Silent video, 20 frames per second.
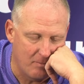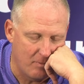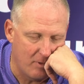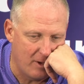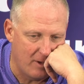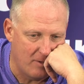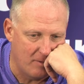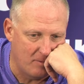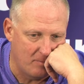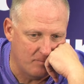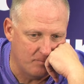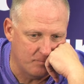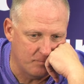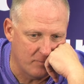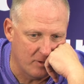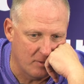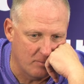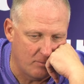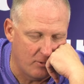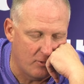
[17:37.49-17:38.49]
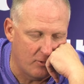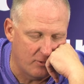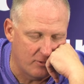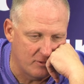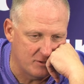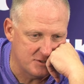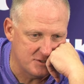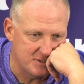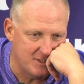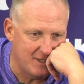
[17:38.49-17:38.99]
Um, Bo
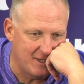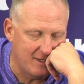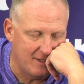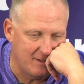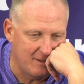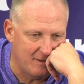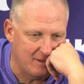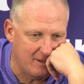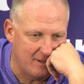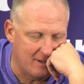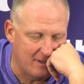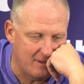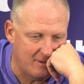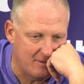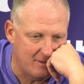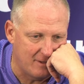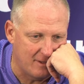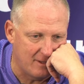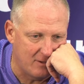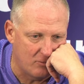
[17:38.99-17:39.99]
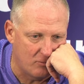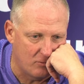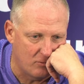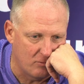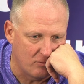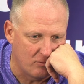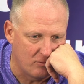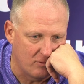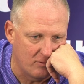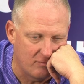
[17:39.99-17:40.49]
hurt his knee, and uh,
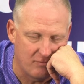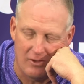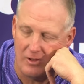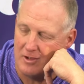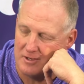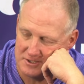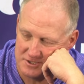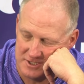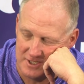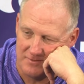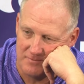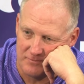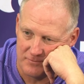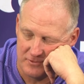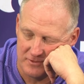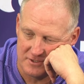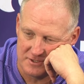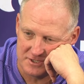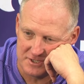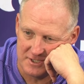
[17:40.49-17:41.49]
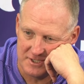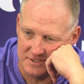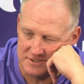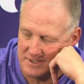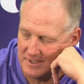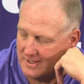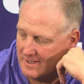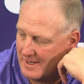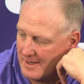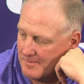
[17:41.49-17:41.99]
we'll, we have lost him for the
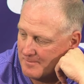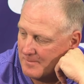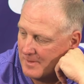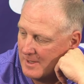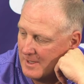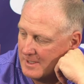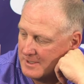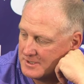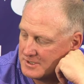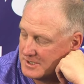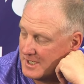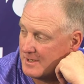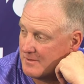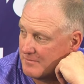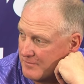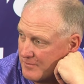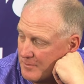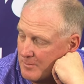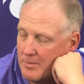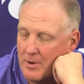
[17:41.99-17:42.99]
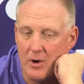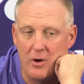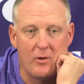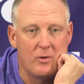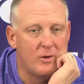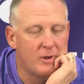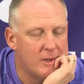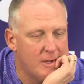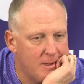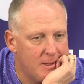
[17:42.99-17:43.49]
season. And I'm sick for Bo